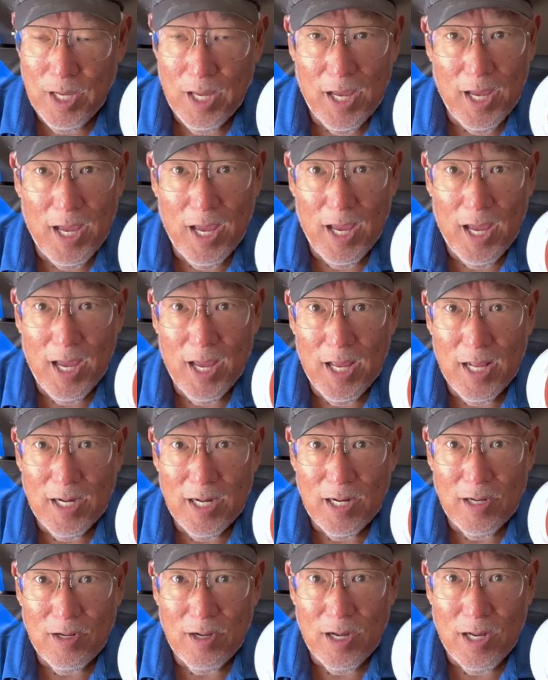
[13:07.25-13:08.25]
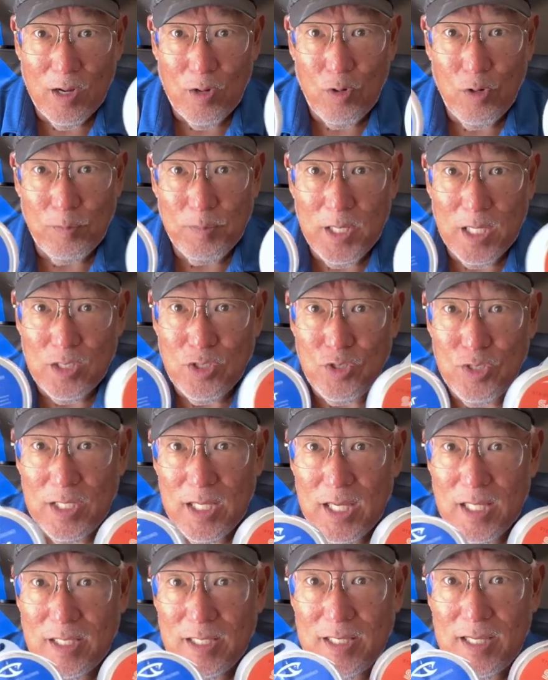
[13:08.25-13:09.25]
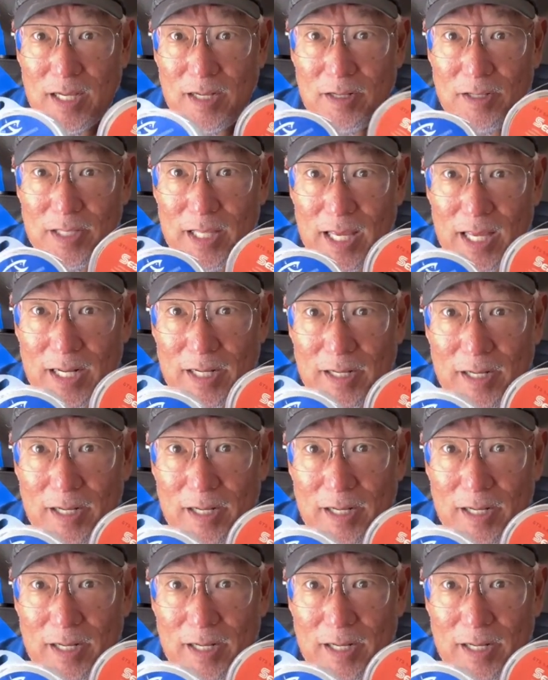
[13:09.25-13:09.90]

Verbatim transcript: and I hope that you can tell that